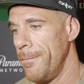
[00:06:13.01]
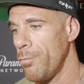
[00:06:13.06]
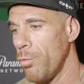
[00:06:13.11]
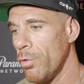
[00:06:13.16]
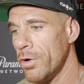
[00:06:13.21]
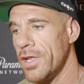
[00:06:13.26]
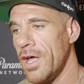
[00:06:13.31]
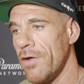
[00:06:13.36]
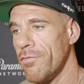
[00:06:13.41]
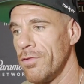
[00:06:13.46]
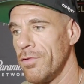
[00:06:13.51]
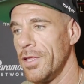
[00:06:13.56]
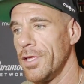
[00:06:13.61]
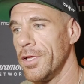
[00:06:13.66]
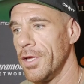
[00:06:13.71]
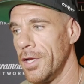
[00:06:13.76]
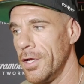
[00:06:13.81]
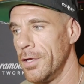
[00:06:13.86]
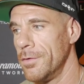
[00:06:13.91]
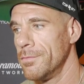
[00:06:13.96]
we're definitely
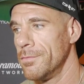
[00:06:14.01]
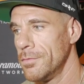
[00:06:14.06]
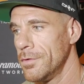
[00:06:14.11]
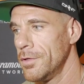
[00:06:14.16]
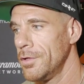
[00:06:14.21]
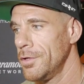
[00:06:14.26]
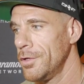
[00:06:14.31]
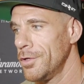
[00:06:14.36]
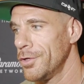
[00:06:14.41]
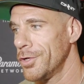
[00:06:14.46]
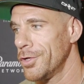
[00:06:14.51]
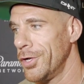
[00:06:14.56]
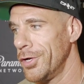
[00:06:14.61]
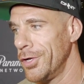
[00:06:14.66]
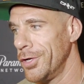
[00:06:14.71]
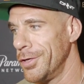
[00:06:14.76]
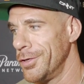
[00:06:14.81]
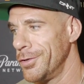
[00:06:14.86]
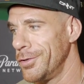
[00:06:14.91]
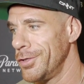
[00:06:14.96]
going
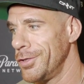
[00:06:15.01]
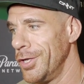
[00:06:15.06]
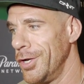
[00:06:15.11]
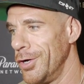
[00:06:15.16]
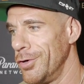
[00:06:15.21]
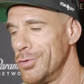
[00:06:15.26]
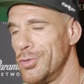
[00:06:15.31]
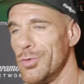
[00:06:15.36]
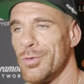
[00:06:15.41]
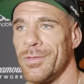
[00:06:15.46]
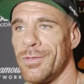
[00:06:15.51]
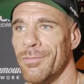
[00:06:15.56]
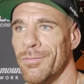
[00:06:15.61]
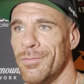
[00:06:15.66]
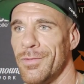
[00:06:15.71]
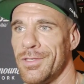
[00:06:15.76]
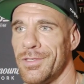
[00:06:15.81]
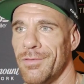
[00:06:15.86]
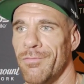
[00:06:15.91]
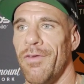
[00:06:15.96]
to, you know, do
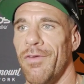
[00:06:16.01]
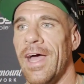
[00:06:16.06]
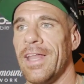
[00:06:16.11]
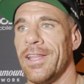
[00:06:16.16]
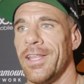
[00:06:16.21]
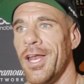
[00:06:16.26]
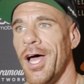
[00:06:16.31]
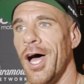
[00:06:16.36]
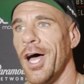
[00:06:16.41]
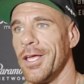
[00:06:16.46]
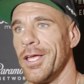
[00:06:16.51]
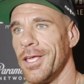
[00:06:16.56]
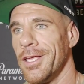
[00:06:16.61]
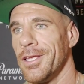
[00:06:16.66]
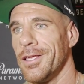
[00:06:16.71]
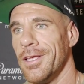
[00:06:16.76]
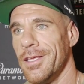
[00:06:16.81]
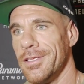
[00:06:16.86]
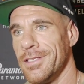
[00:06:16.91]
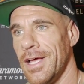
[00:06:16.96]
some violent
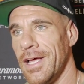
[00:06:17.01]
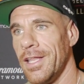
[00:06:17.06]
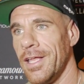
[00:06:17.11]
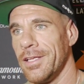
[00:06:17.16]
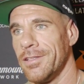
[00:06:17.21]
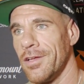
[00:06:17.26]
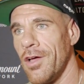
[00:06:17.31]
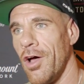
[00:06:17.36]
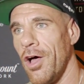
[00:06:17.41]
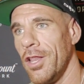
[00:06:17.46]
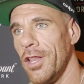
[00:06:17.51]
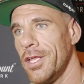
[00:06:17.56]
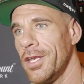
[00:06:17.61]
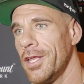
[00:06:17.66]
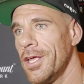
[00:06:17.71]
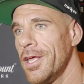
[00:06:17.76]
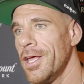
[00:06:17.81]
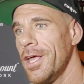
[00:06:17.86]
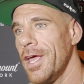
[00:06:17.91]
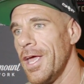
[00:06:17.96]
hugging, as I like to call it,
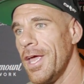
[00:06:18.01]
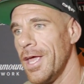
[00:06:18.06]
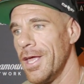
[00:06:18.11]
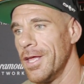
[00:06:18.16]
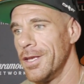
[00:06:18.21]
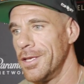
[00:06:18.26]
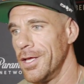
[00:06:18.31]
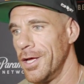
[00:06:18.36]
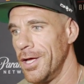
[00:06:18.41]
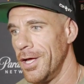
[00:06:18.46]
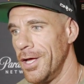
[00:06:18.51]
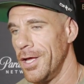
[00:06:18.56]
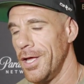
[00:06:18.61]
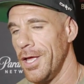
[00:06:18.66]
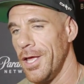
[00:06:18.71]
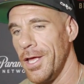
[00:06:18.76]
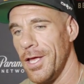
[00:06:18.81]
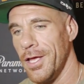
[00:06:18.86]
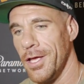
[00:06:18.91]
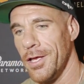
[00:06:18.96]

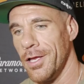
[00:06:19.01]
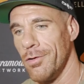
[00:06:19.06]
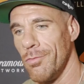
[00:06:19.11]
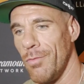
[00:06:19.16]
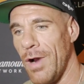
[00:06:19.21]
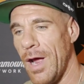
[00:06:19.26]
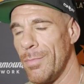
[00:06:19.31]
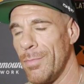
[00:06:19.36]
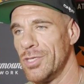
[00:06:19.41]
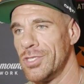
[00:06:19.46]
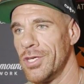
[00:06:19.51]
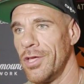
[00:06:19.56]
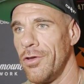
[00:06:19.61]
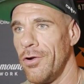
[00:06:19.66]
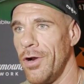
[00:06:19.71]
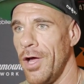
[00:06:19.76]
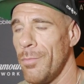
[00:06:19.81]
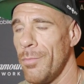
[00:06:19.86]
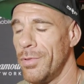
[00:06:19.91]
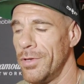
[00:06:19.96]
and wrap each
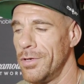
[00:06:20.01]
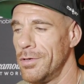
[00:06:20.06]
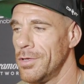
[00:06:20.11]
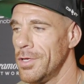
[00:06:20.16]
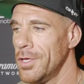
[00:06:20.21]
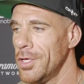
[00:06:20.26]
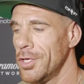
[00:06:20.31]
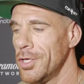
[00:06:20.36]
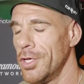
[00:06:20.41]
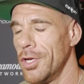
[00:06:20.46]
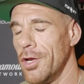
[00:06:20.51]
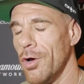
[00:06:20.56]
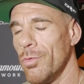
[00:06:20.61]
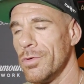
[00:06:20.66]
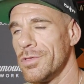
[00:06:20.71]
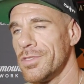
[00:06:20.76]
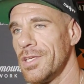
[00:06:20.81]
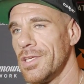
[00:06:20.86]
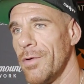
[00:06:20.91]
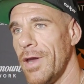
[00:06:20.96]
other up. And, you know,
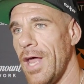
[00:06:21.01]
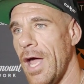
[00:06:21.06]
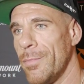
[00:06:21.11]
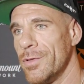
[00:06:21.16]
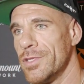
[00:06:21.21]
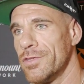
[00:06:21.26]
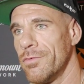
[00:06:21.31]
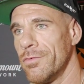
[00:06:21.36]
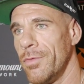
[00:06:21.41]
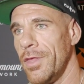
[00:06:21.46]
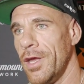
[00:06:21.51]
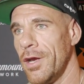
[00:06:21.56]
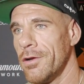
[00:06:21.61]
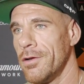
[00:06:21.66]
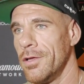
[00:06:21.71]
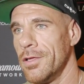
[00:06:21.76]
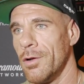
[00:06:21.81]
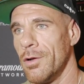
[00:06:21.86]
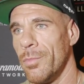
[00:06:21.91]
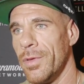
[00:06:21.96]
we'll see what happens from
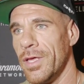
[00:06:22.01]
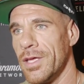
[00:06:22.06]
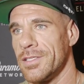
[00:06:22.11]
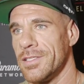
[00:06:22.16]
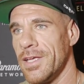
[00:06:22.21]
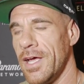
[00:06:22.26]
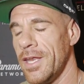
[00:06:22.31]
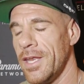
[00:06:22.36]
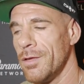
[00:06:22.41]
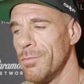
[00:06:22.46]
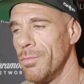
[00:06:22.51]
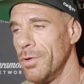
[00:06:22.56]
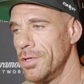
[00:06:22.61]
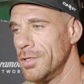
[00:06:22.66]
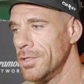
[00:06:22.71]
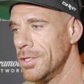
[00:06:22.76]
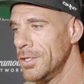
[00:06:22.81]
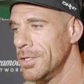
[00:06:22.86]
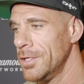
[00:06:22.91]
there. It'll be exciting. But,